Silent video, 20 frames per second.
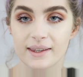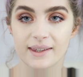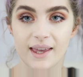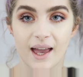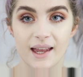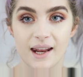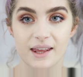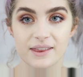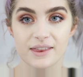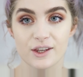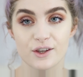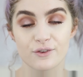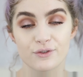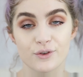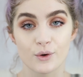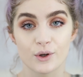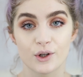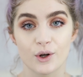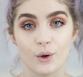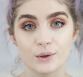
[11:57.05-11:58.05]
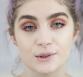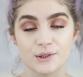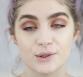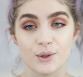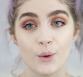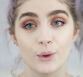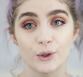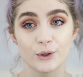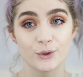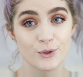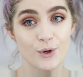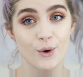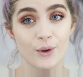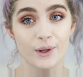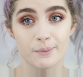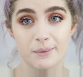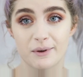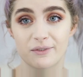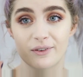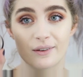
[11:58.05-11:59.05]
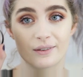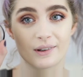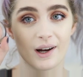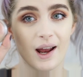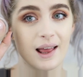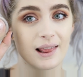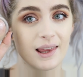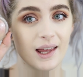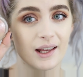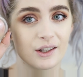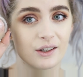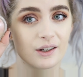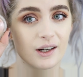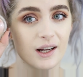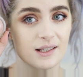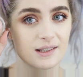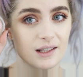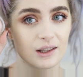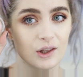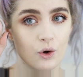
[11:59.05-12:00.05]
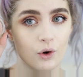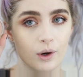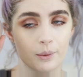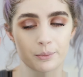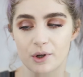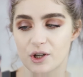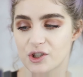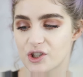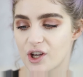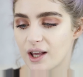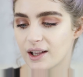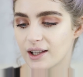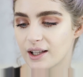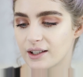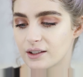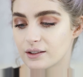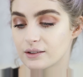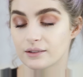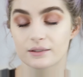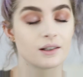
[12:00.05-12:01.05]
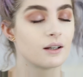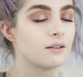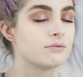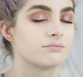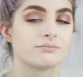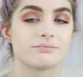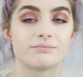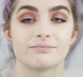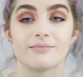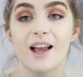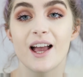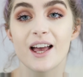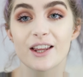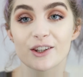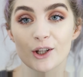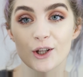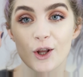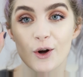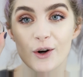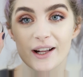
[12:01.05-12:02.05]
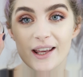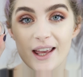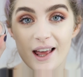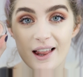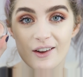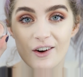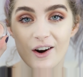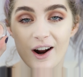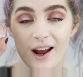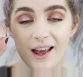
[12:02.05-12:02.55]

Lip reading: Again, I think if you're an old soul, you know that my favorite highlighter is the Laura brush highlighter. The Laura Geller